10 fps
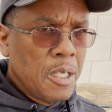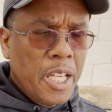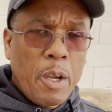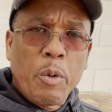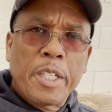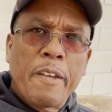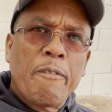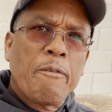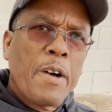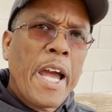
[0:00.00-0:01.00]
And when they
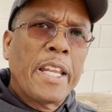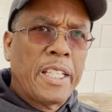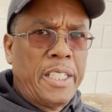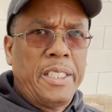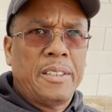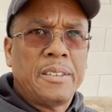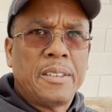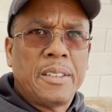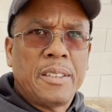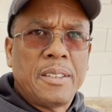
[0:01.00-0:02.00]
finally
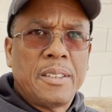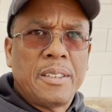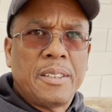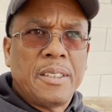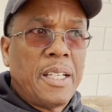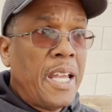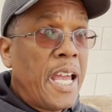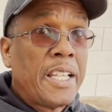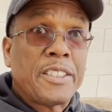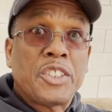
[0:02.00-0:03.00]

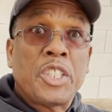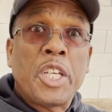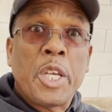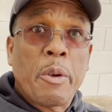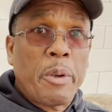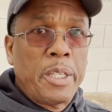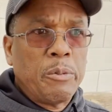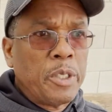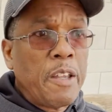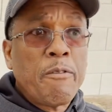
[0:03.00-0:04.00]
had this hearing,
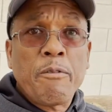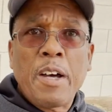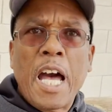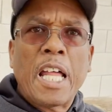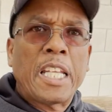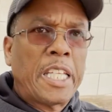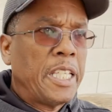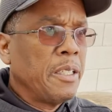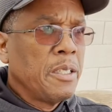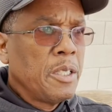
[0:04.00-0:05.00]
when they
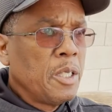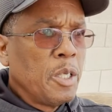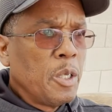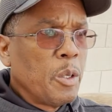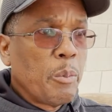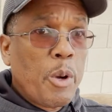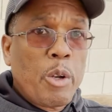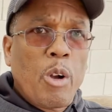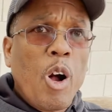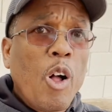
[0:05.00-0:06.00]
finally brought
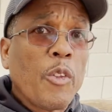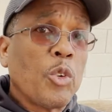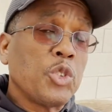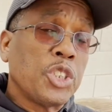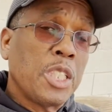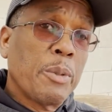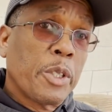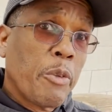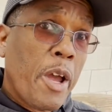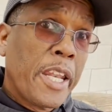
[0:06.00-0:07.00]
all those
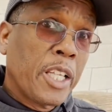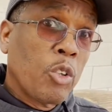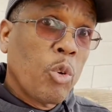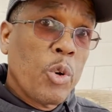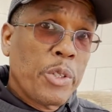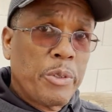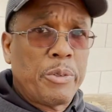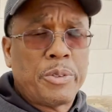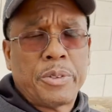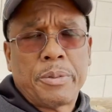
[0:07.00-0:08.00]
Democratic
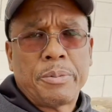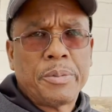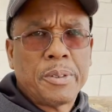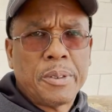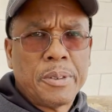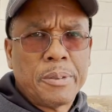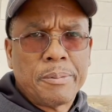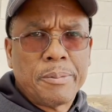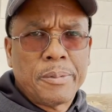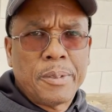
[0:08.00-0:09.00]
lawyers
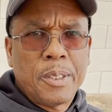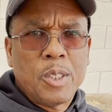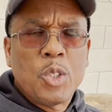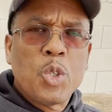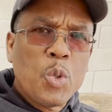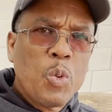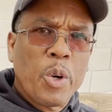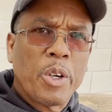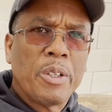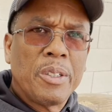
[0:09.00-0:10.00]
who
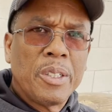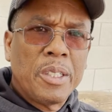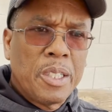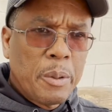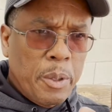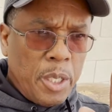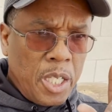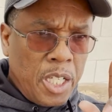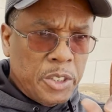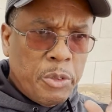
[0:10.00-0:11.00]
were
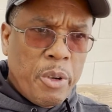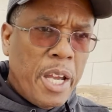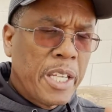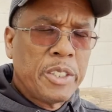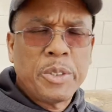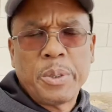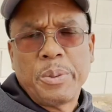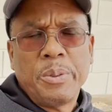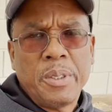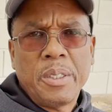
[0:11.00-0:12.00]
trying to
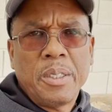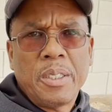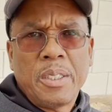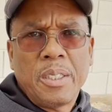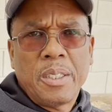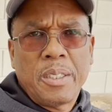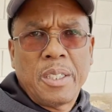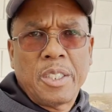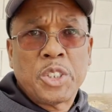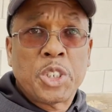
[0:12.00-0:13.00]

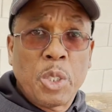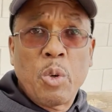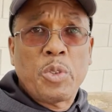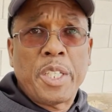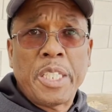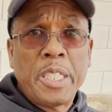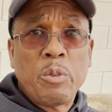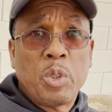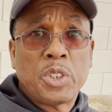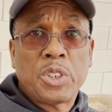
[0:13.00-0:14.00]
show that he
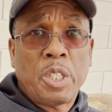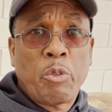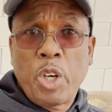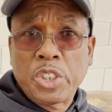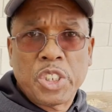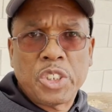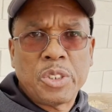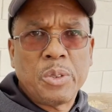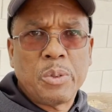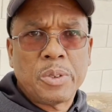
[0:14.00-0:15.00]
was a Russian
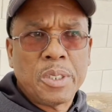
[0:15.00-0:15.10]
stooge,